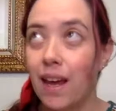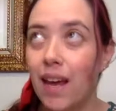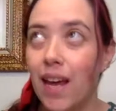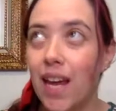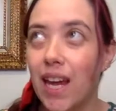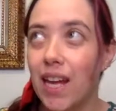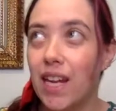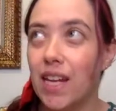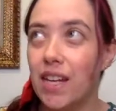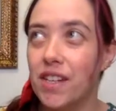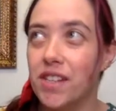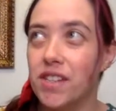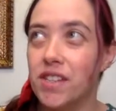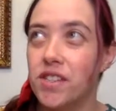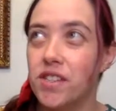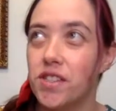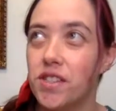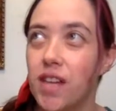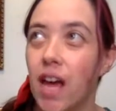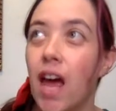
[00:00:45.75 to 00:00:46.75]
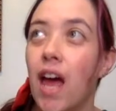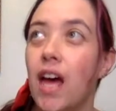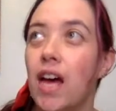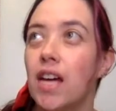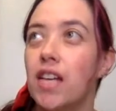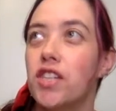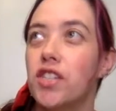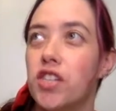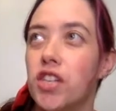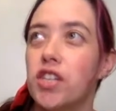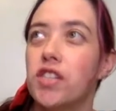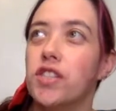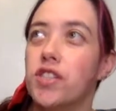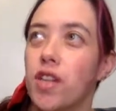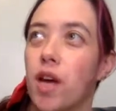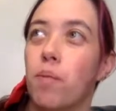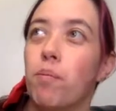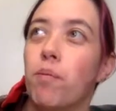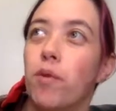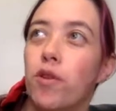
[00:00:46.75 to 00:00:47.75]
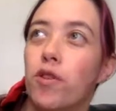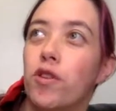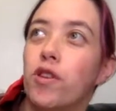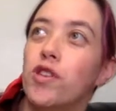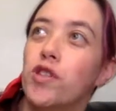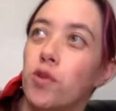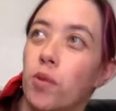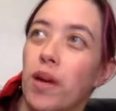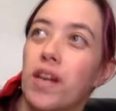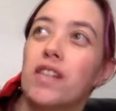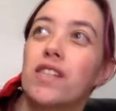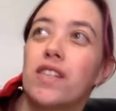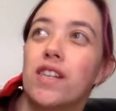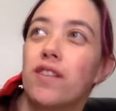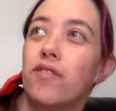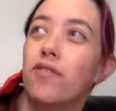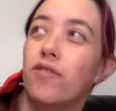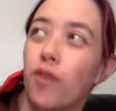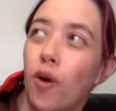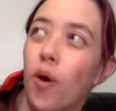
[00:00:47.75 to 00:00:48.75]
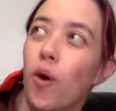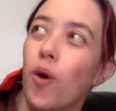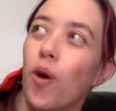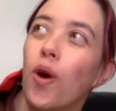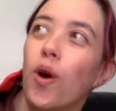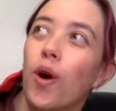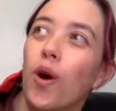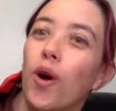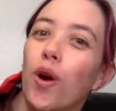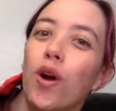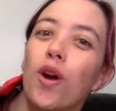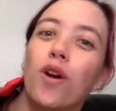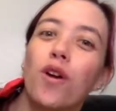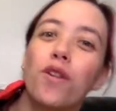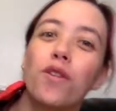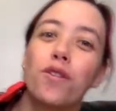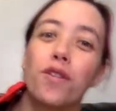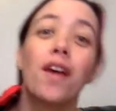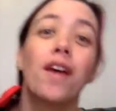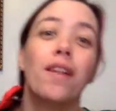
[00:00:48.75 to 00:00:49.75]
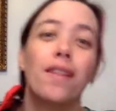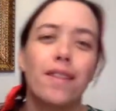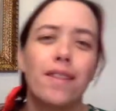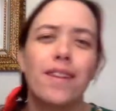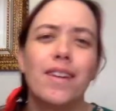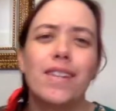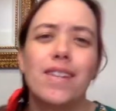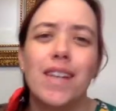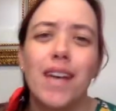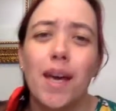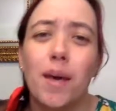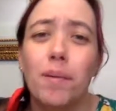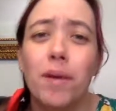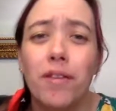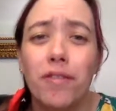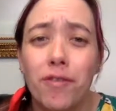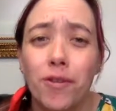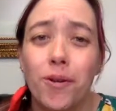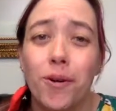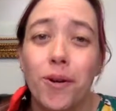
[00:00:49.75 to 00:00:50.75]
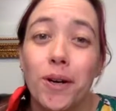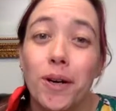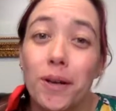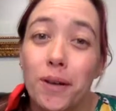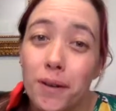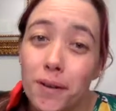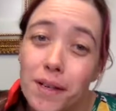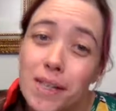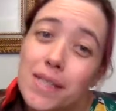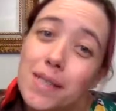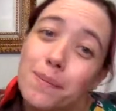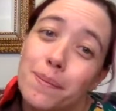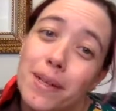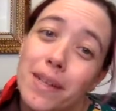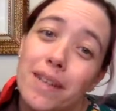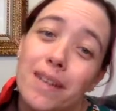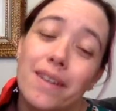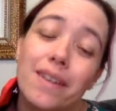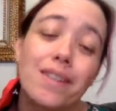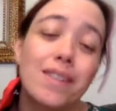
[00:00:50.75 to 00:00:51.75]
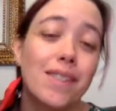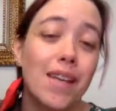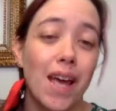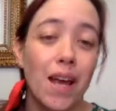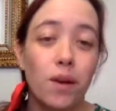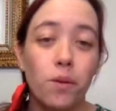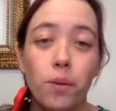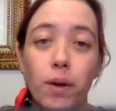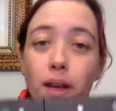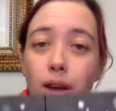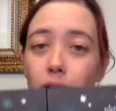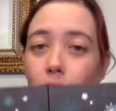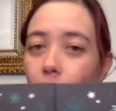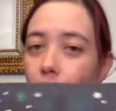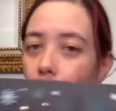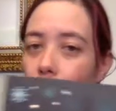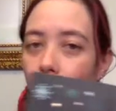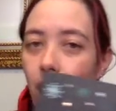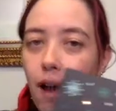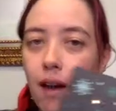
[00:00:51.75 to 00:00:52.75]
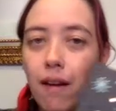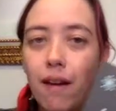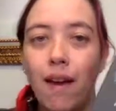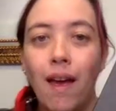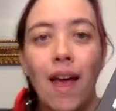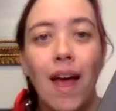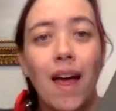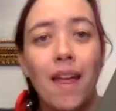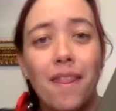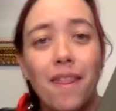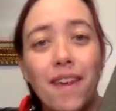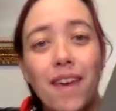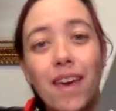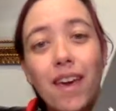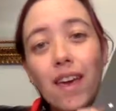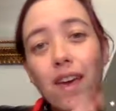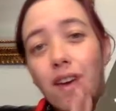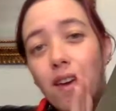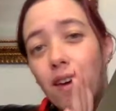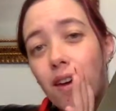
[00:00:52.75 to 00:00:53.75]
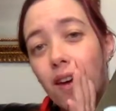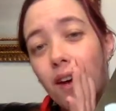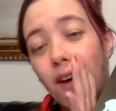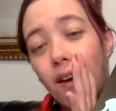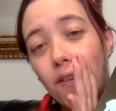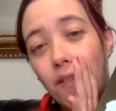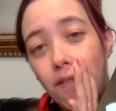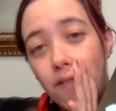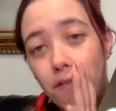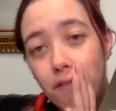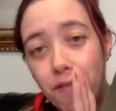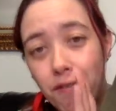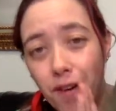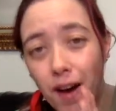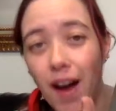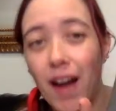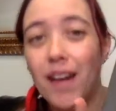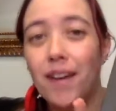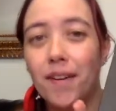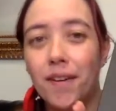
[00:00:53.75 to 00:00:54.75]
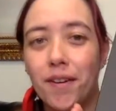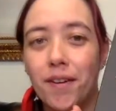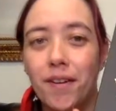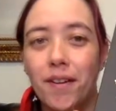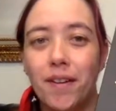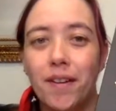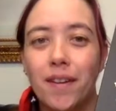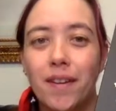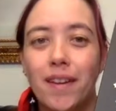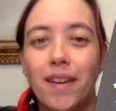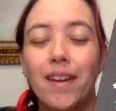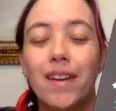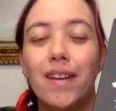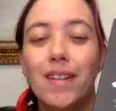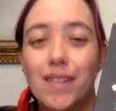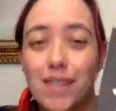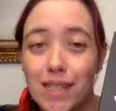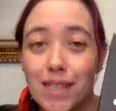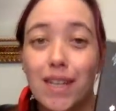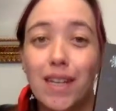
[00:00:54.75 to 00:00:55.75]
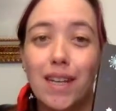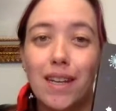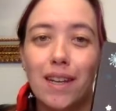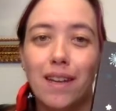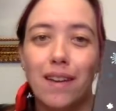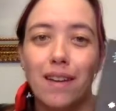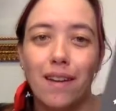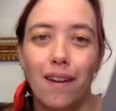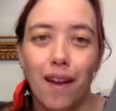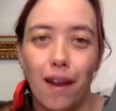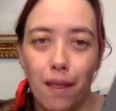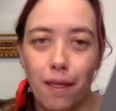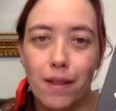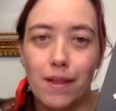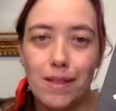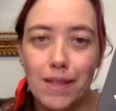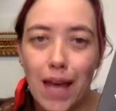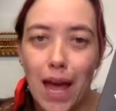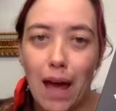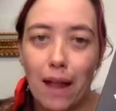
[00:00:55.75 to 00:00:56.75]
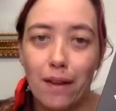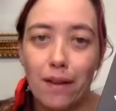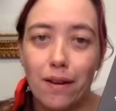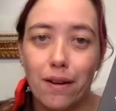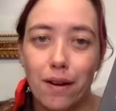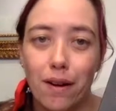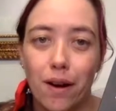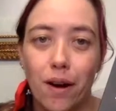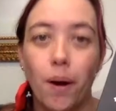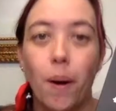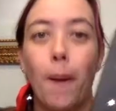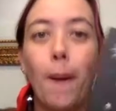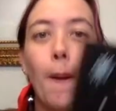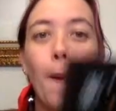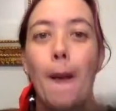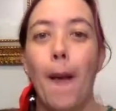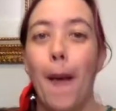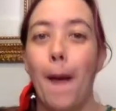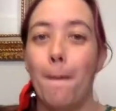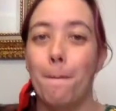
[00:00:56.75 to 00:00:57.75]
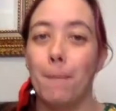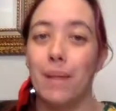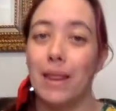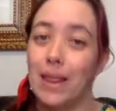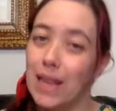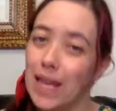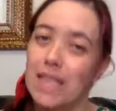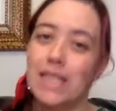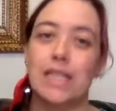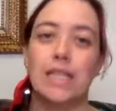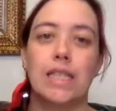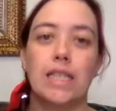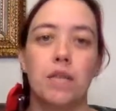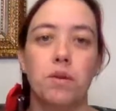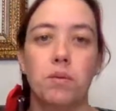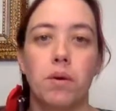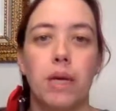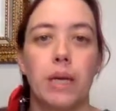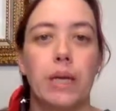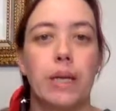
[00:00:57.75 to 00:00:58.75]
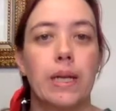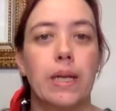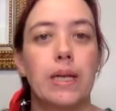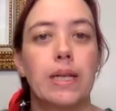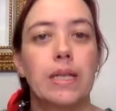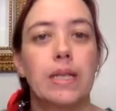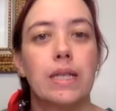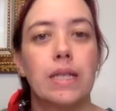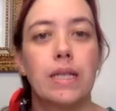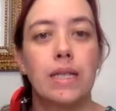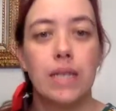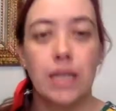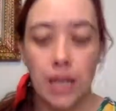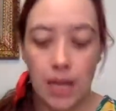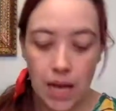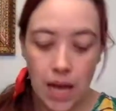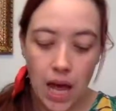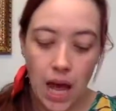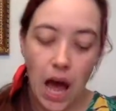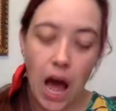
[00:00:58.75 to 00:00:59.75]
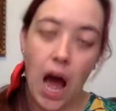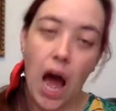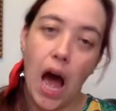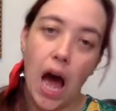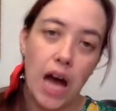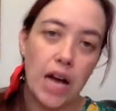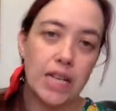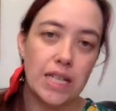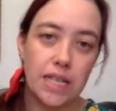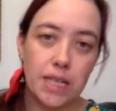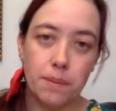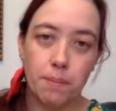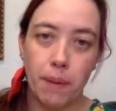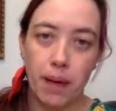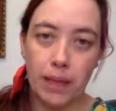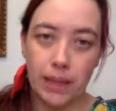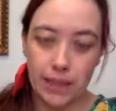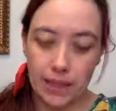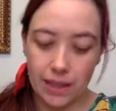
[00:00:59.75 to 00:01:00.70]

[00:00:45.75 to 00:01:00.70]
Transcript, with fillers: It is December the twenty-fourth, the day before Christmas, and we are on the final tea in this calendar. Let's see what it is. I smelled